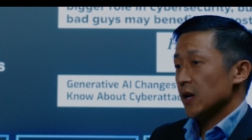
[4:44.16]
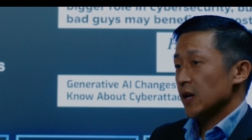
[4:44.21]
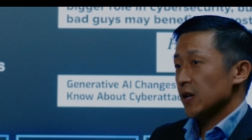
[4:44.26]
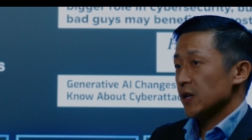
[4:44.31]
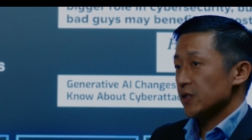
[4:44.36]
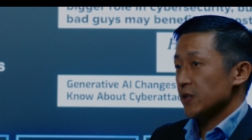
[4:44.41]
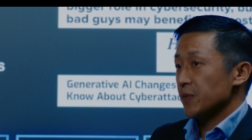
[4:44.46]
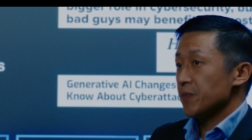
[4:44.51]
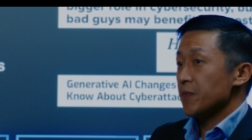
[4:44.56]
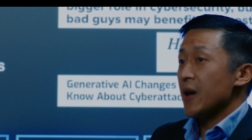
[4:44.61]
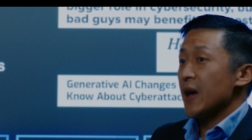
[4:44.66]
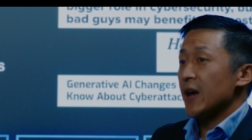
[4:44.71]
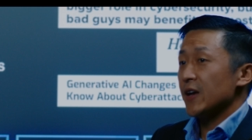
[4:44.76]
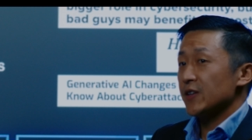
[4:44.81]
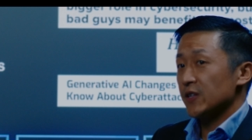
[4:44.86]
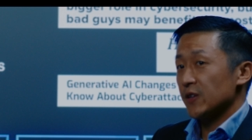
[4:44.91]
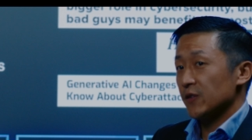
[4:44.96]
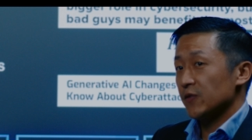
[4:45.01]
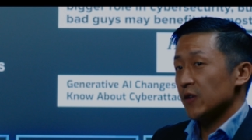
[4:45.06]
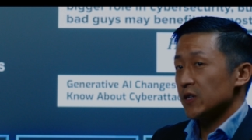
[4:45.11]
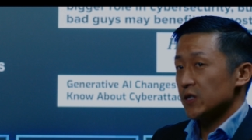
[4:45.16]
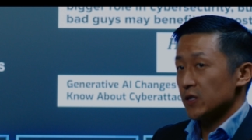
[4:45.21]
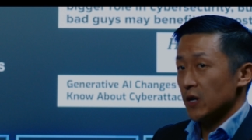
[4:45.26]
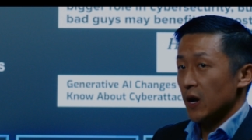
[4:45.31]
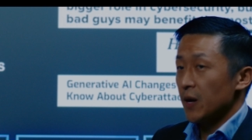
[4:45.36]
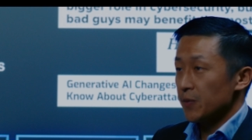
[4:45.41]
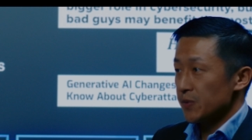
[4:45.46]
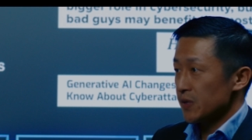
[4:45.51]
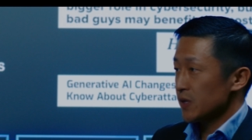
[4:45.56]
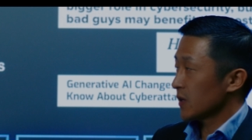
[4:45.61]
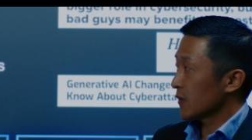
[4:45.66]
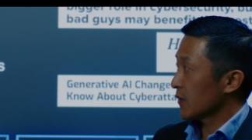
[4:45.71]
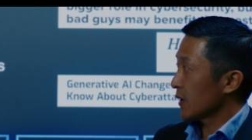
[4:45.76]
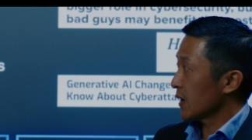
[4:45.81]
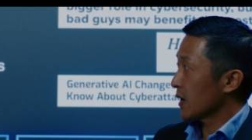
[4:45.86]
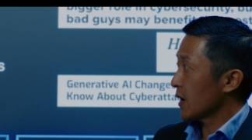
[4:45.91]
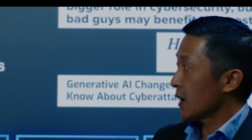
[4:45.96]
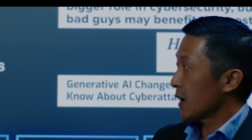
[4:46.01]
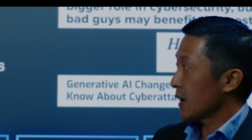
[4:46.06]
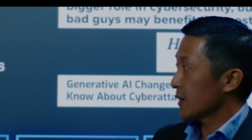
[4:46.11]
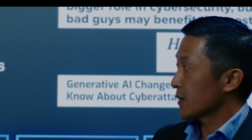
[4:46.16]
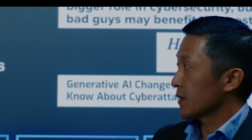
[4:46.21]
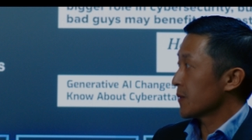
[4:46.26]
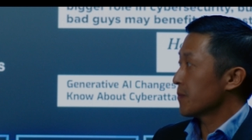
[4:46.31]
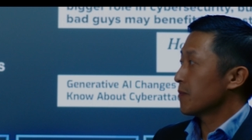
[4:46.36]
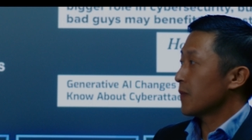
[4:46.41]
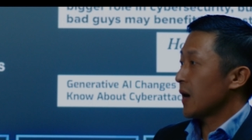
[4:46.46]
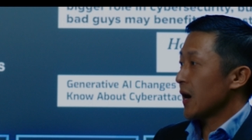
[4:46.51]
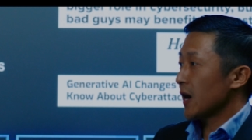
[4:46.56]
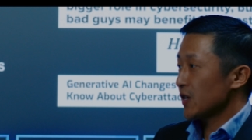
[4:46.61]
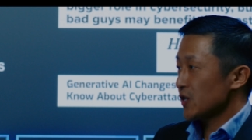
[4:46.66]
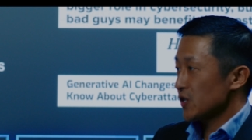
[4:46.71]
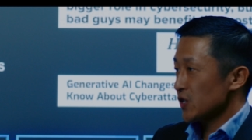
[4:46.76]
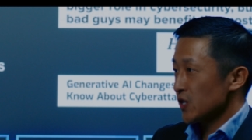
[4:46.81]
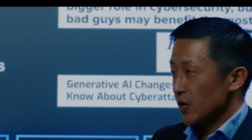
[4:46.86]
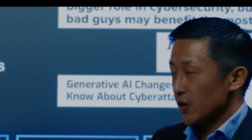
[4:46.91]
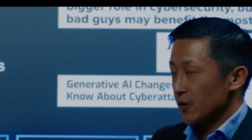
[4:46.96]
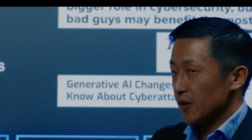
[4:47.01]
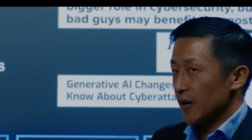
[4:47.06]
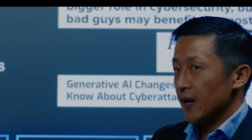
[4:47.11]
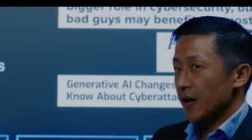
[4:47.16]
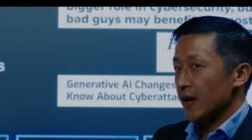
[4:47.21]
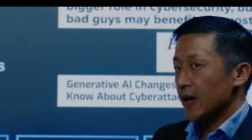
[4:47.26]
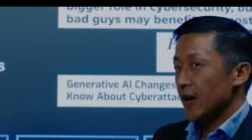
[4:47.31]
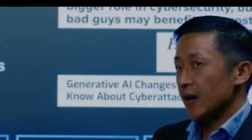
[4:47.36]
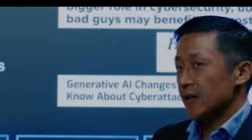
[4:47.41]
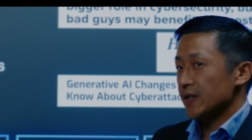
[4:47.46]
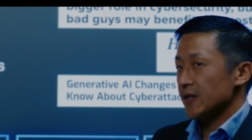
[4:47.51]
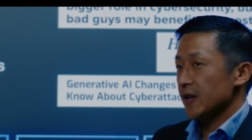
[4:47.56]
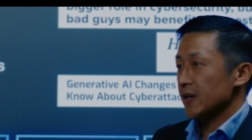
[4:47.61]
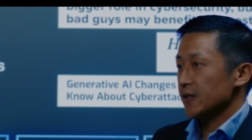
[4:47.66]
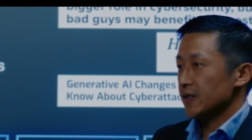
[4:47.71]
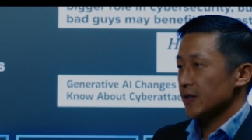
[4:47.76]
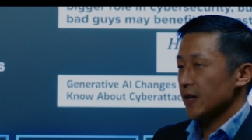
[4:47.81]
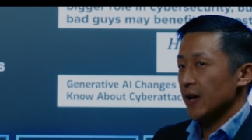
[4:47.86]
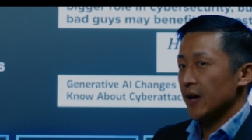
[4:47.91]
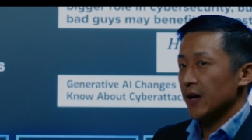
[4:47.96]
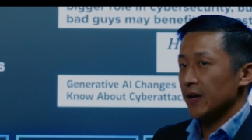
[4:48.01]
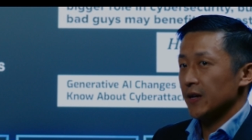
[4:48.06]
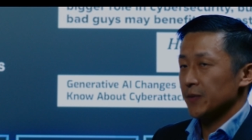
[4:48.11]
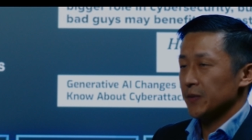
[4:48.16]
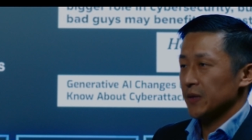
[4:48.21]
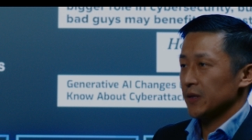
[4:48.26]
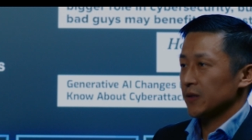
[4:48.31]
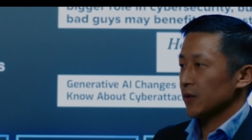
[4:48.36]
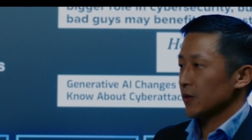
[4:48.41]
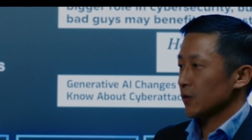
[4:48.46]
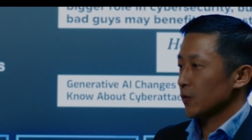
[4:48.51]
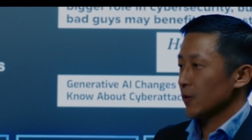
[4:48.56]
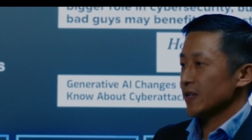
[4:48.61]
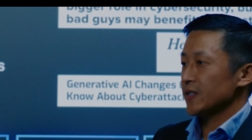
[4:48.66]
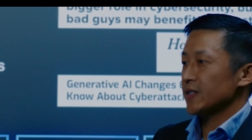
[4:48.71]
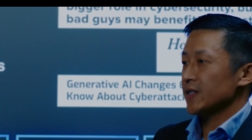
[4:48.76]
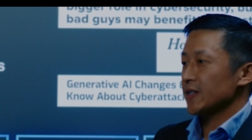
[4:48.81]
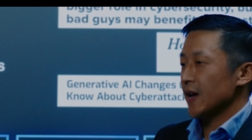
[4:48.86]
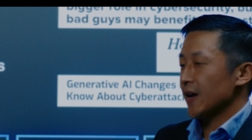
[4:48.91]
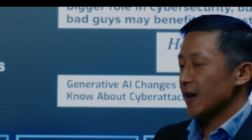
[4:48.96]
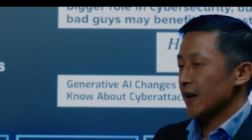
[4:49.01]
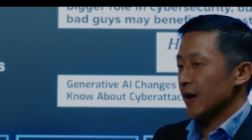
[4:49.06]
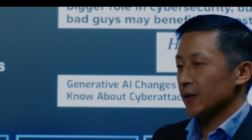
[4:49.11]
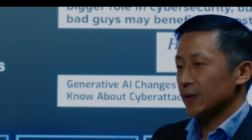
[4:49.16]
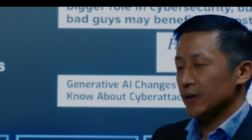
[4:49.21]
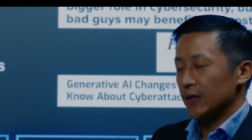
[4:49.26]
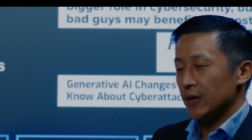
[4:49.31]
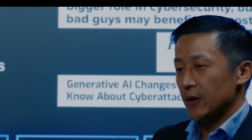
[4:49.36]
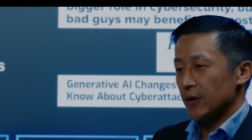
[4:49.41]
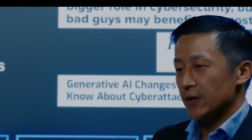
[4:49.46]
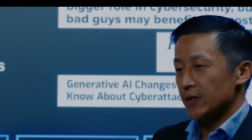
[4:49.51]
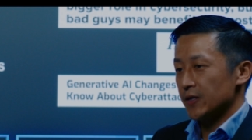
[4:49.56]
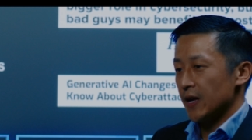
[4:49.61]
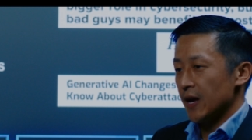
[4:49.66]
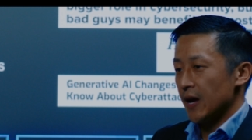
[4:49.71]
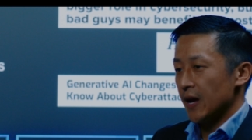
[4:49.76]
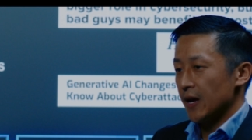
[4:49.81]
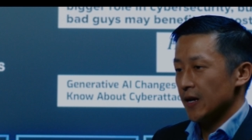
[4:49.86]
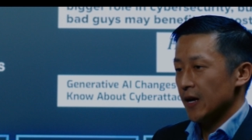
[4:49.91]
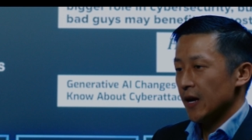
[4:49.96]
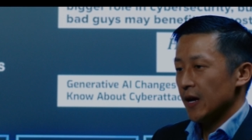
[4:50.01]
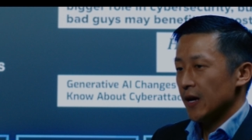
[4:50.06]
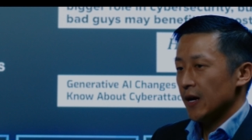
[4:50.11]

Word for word: is massive adoption of AI, the mind share that AI has had. I mean, the great stat out there is that